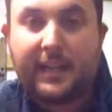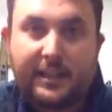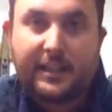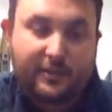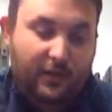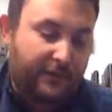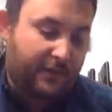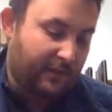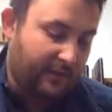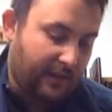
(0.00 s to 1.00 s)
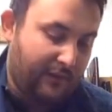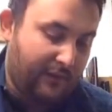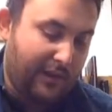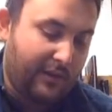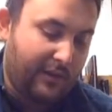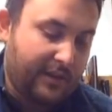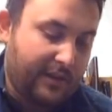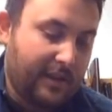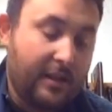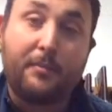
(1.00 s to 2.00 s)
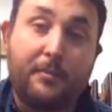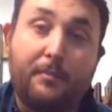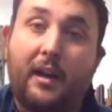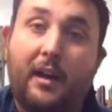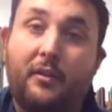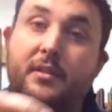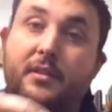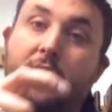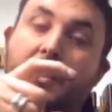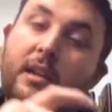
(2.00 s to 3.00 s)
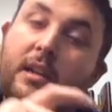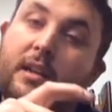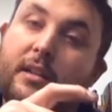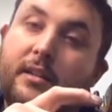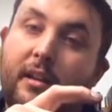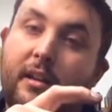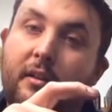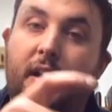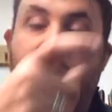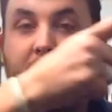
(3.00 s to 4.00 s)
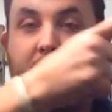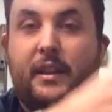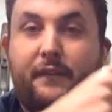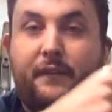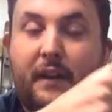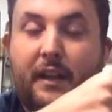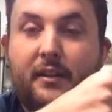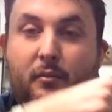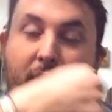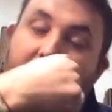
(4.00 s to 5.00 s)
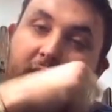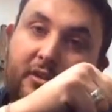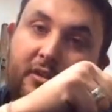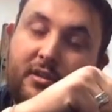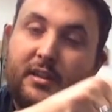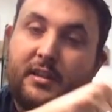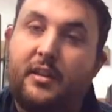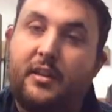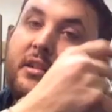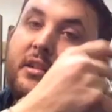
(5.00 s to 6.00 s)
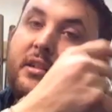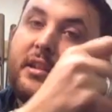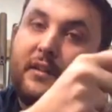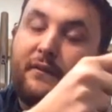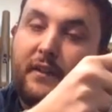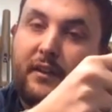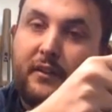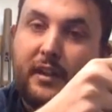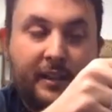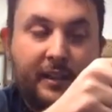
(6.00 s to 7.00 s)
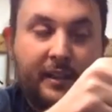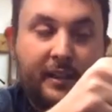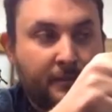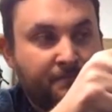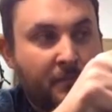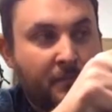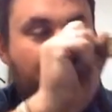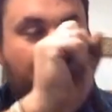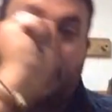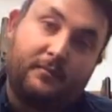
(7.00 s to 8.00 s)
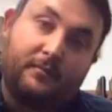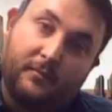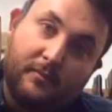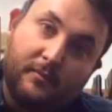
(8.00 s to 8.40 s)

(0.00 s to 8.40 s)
leading is often overlooked in barrels. So in the front, where the cartridges go, just in front of there, where the